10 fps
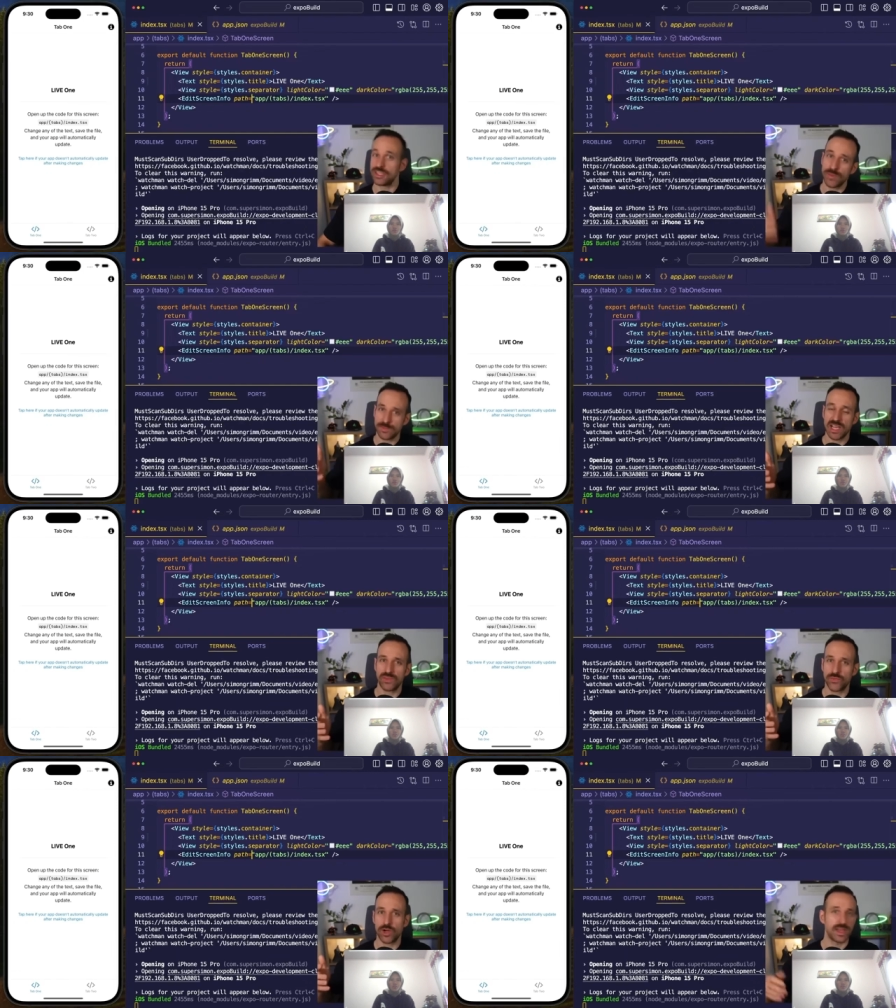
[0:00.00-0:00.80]
You might be coming
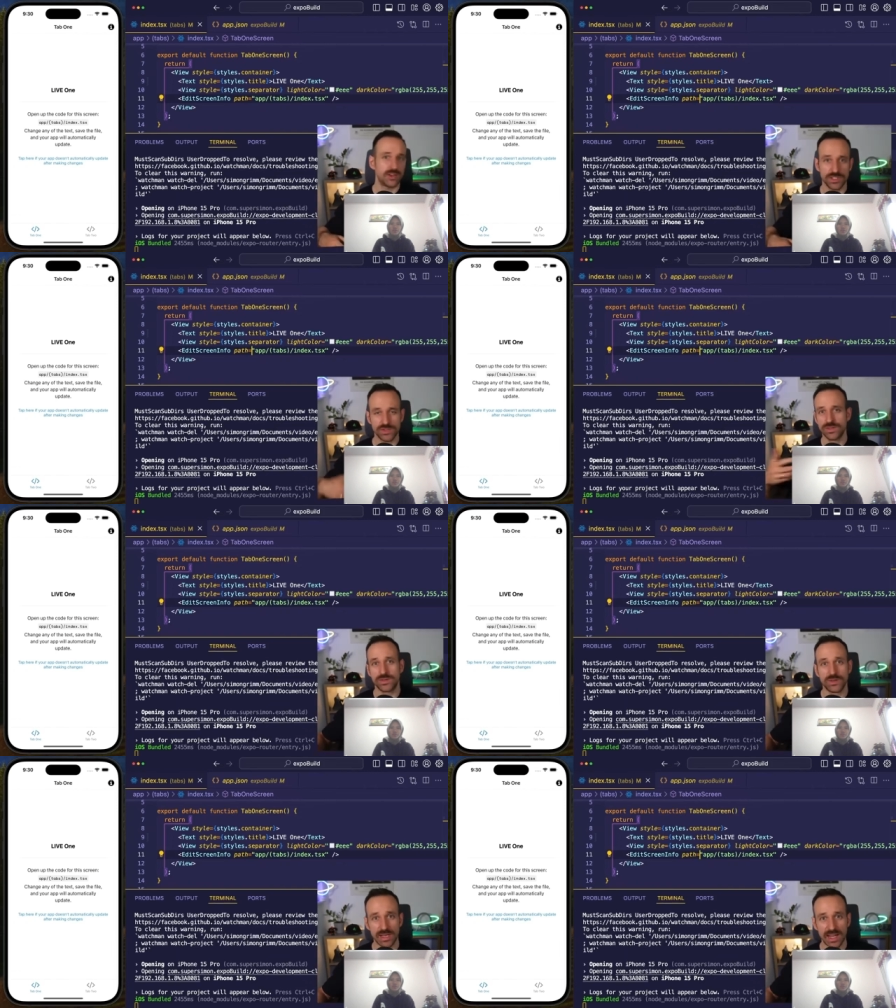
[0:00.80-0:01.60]
from Android Studio
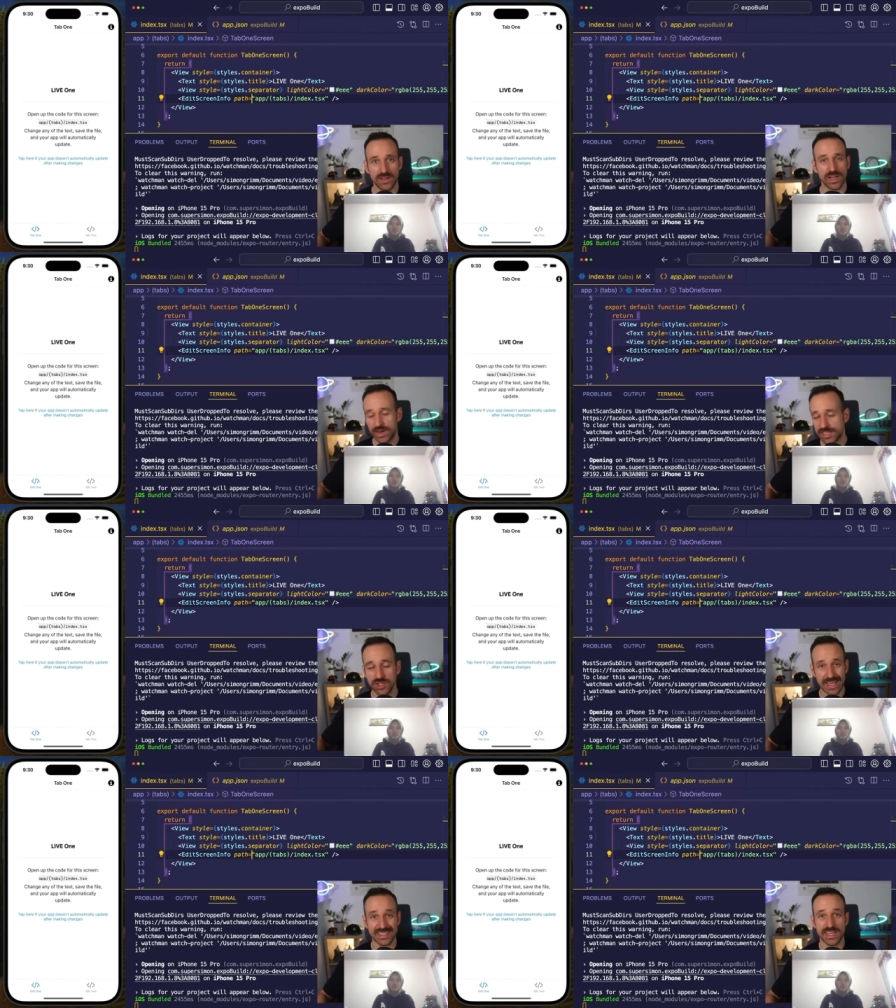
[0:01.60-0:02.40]
or
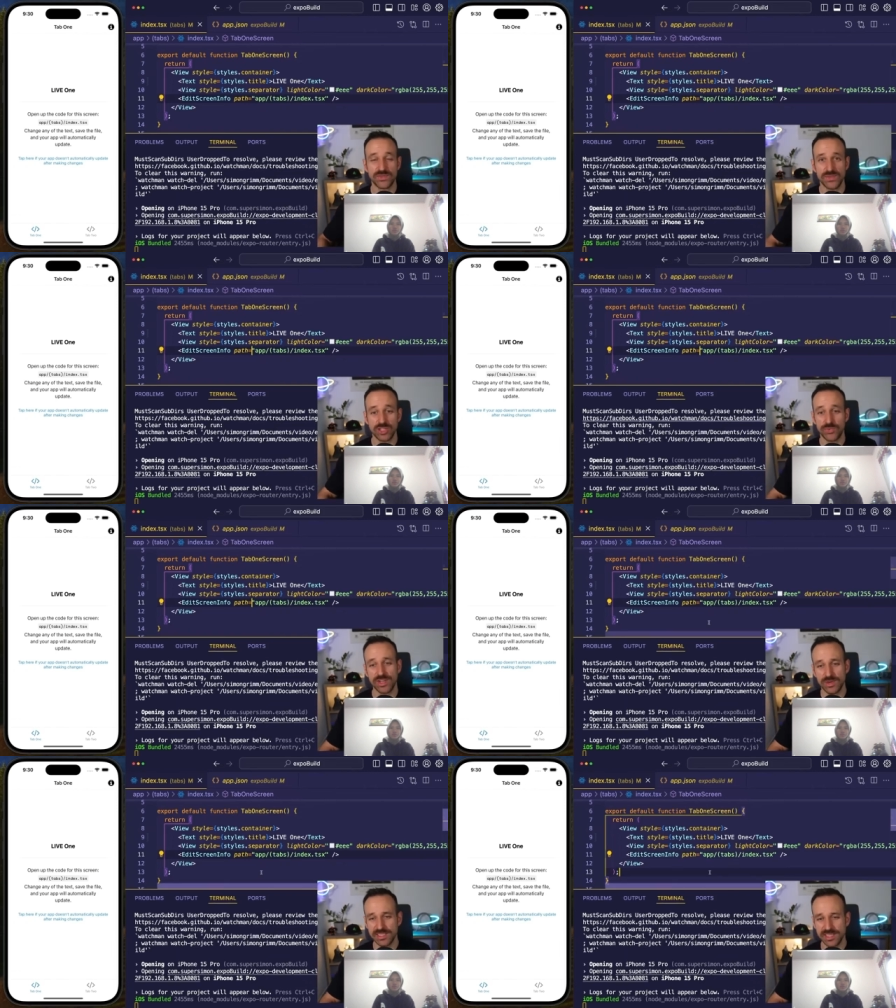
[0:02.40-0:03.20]
Xcode as a native developer, and
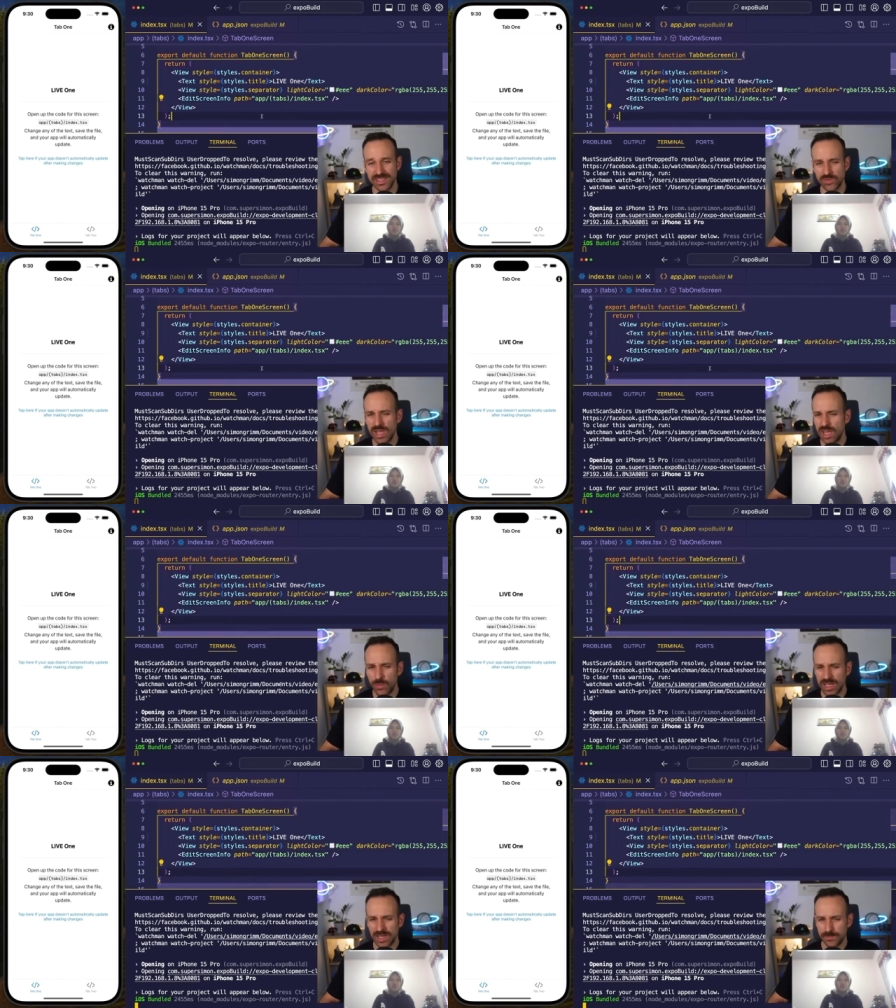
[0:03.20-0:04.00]
you're asking yourself,
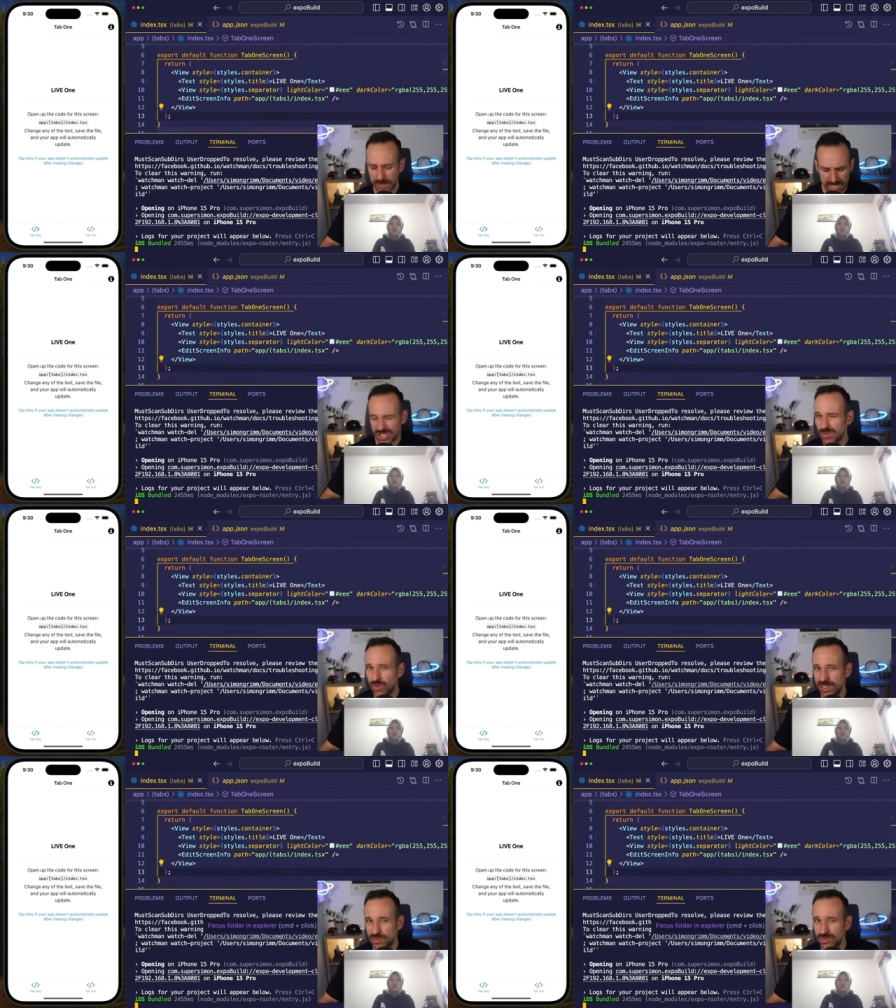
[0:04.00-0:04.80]
but maybe I just want to
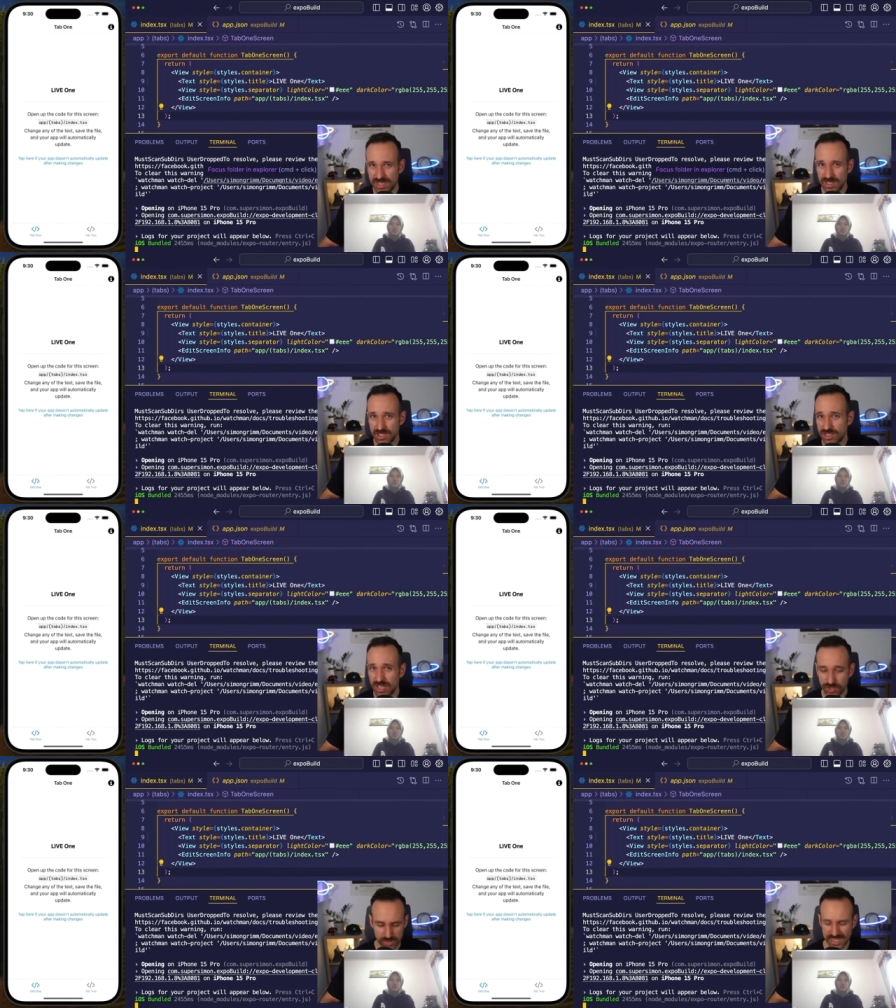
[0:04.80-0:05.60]
run it through these tools.